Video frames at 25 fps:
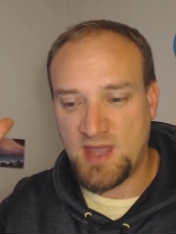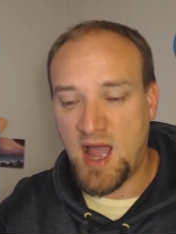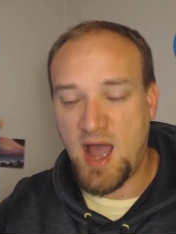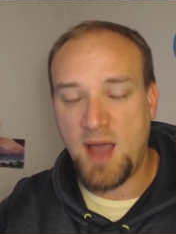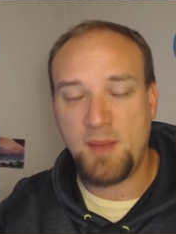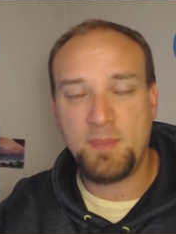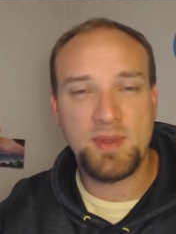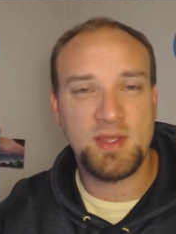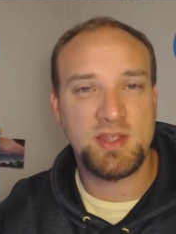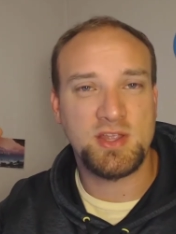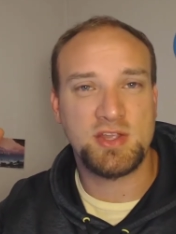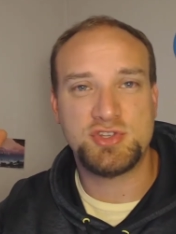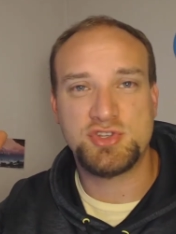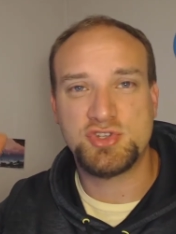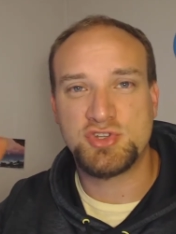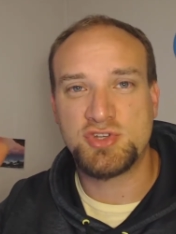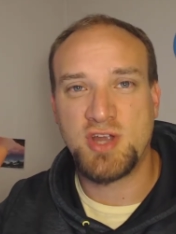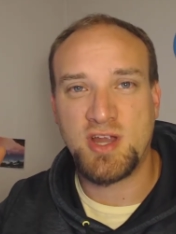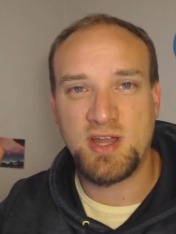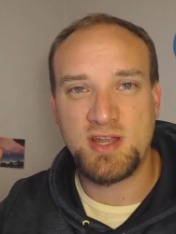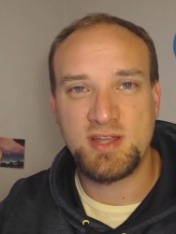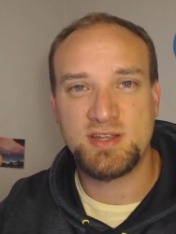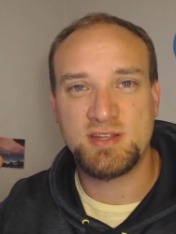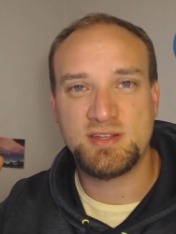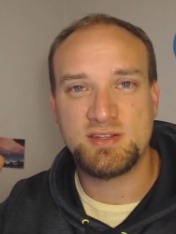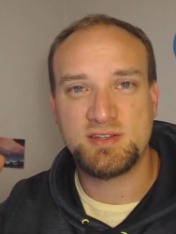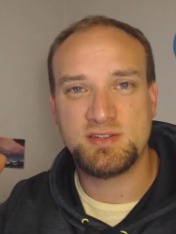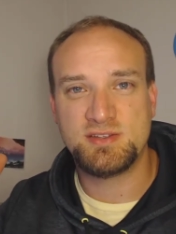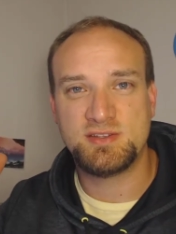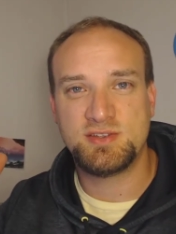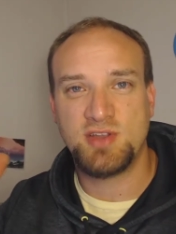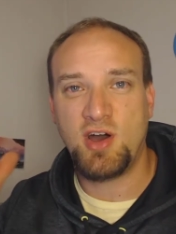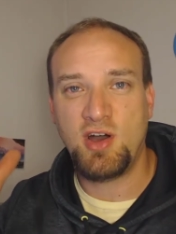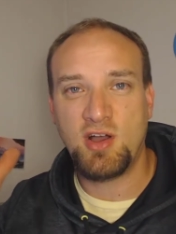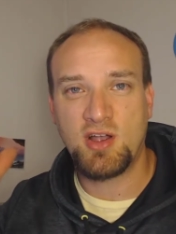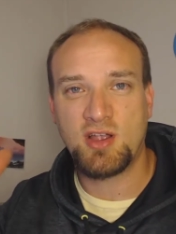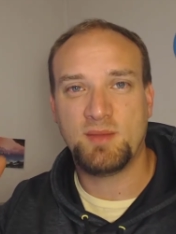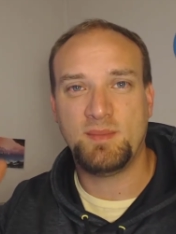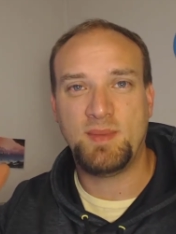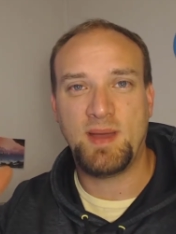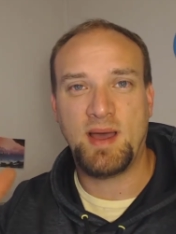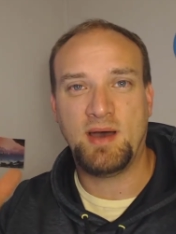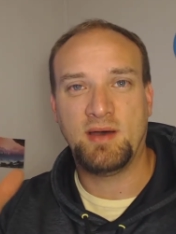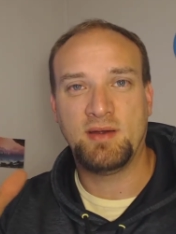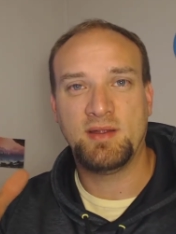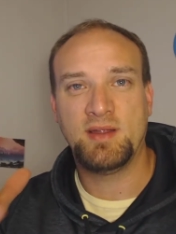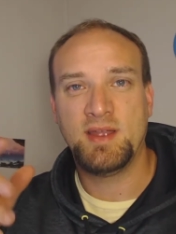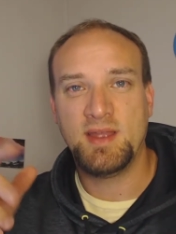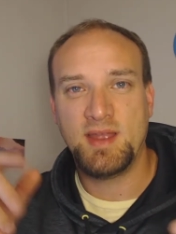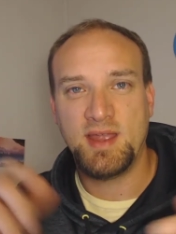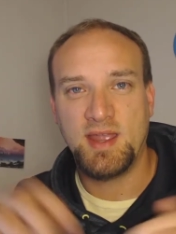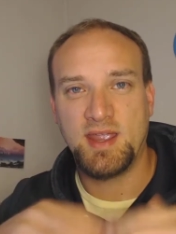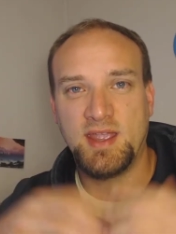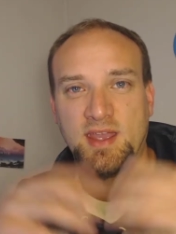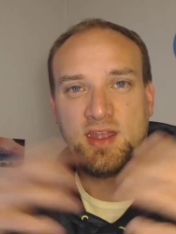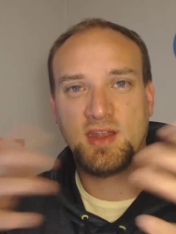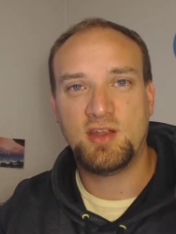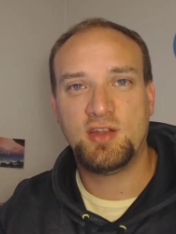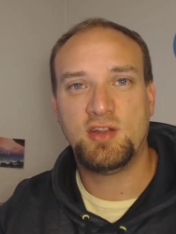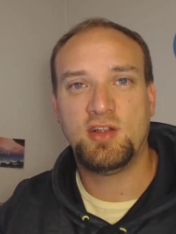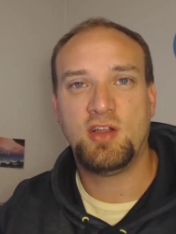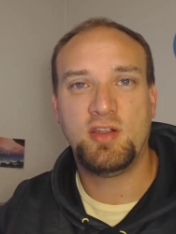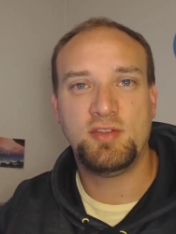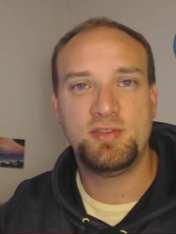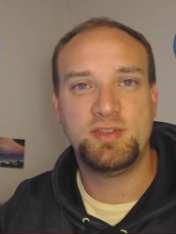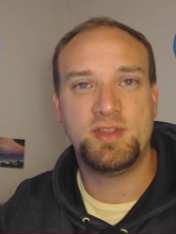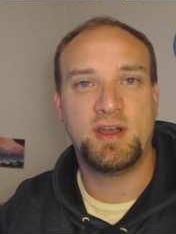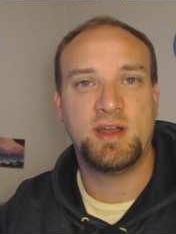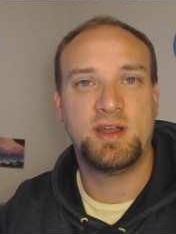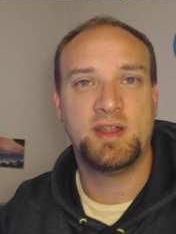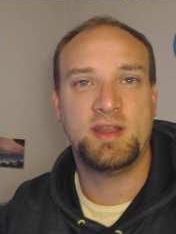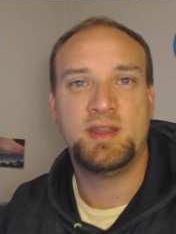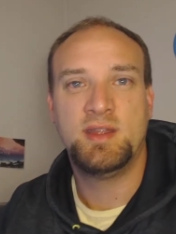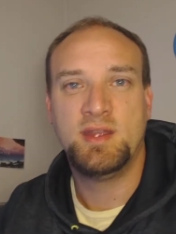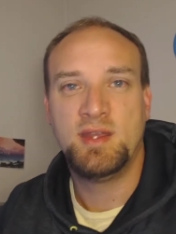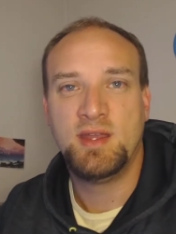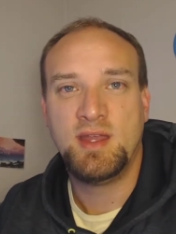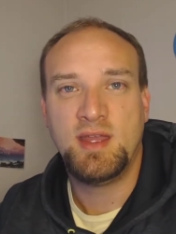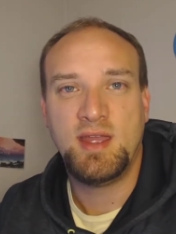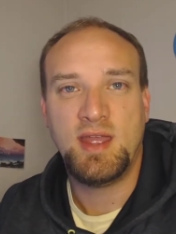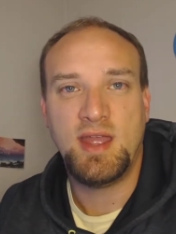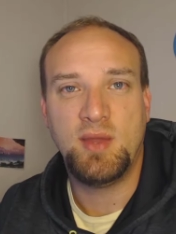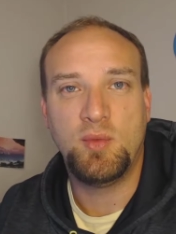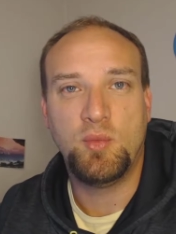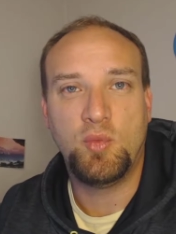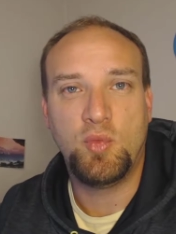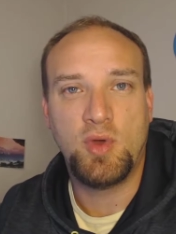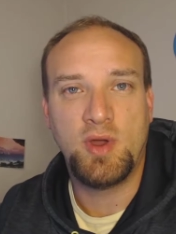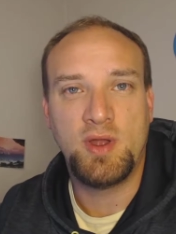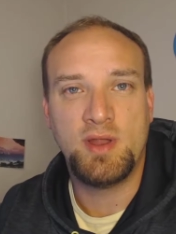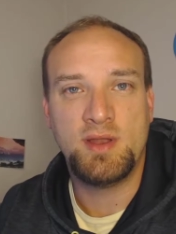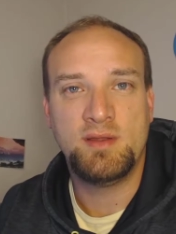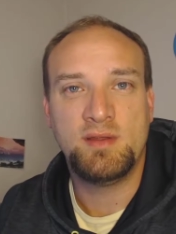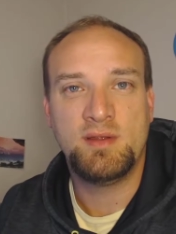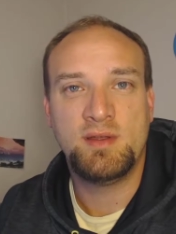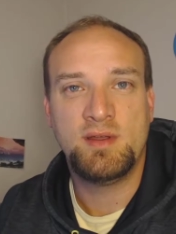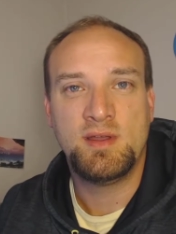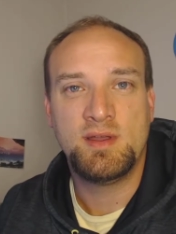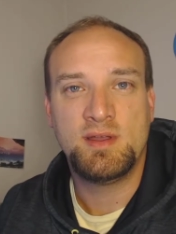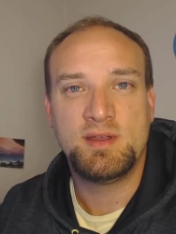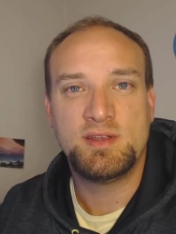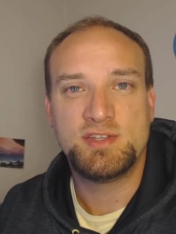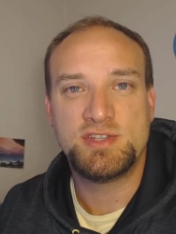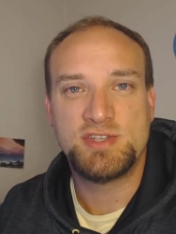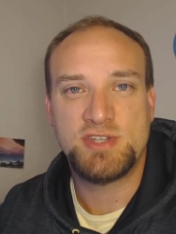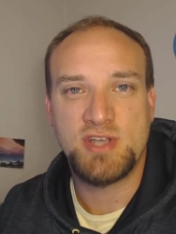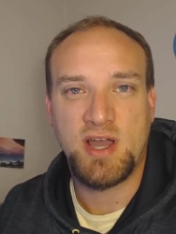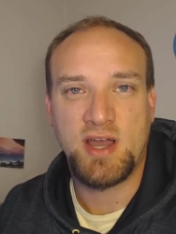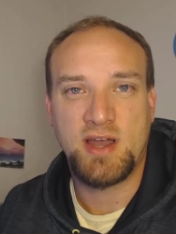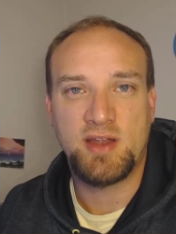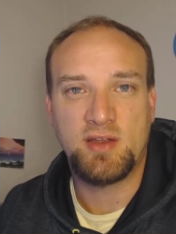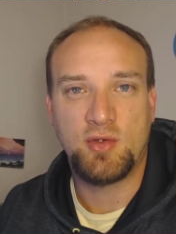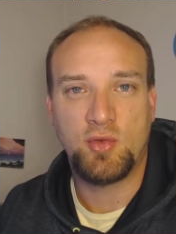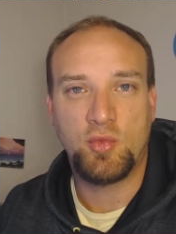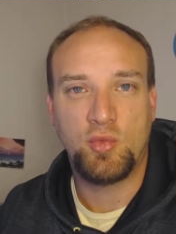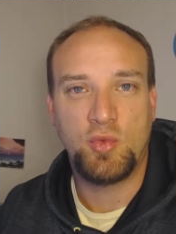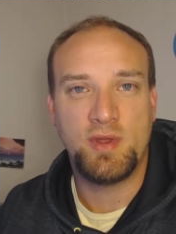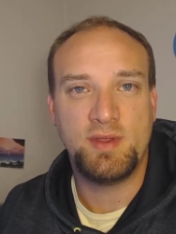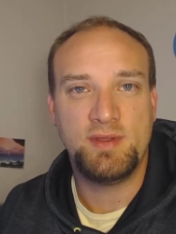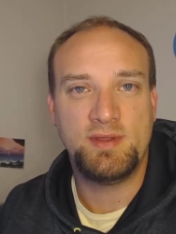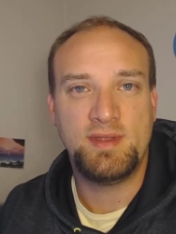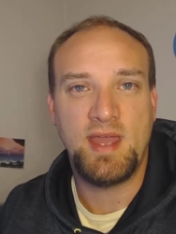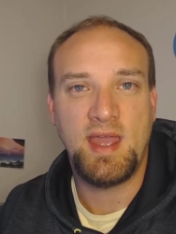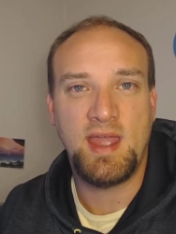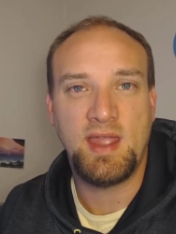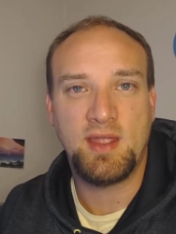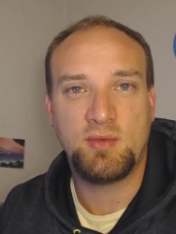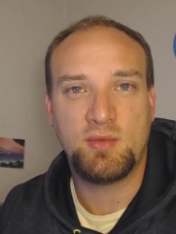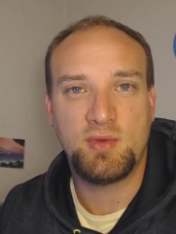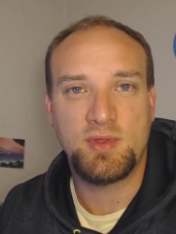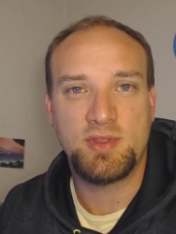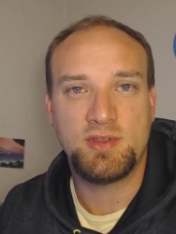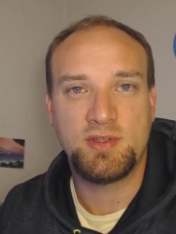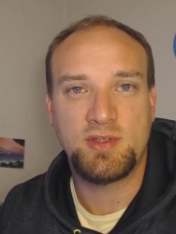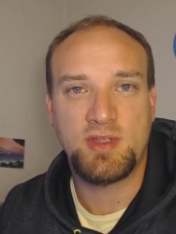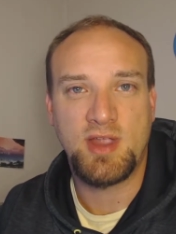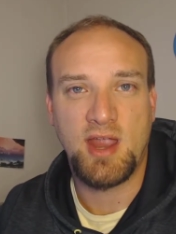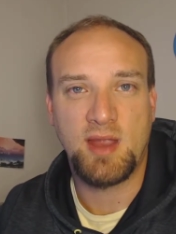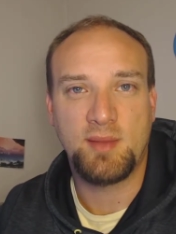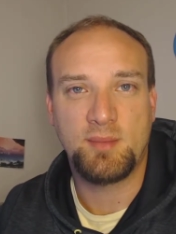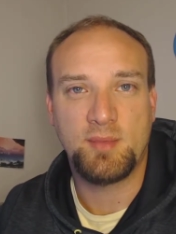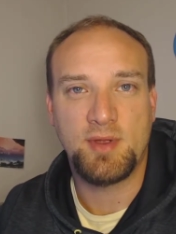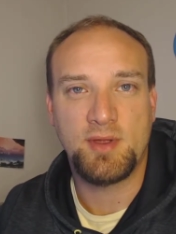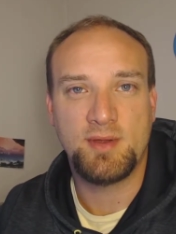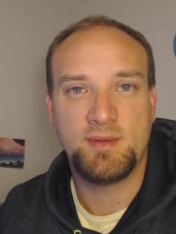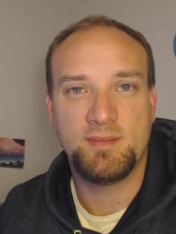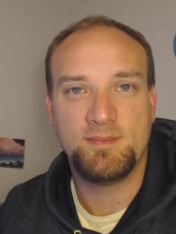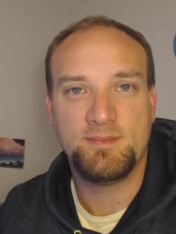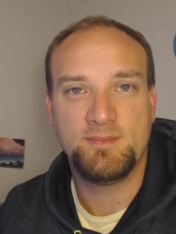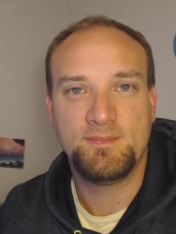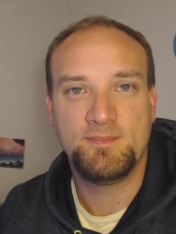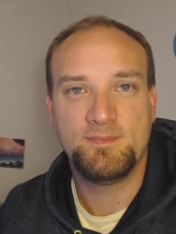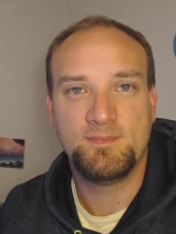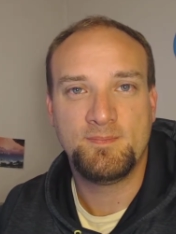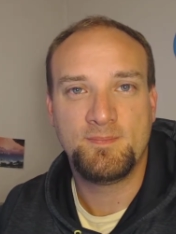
topic that you're trying to talk about and get it all done in one shot or one take with your camera.